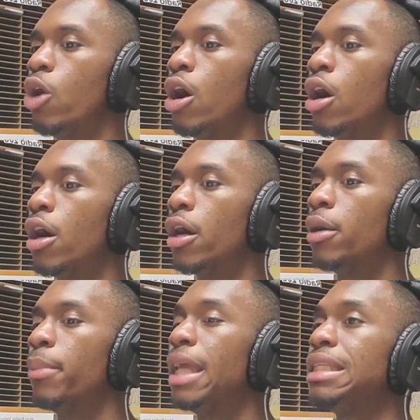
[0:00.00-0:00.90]
are
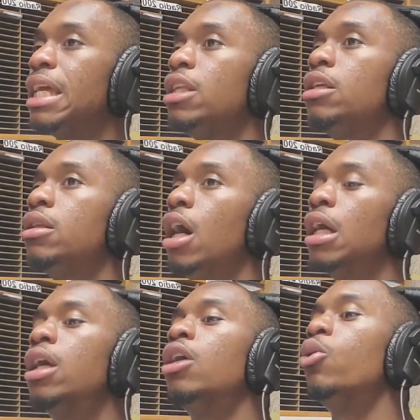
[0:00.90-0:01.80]
maintaining a
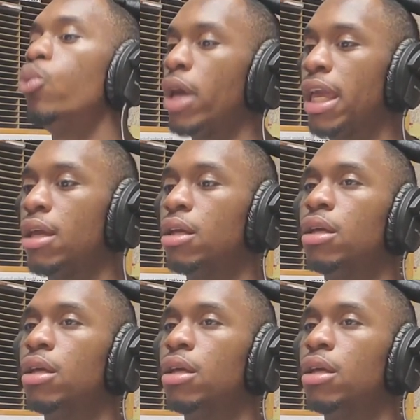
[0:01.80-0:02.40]
good weight,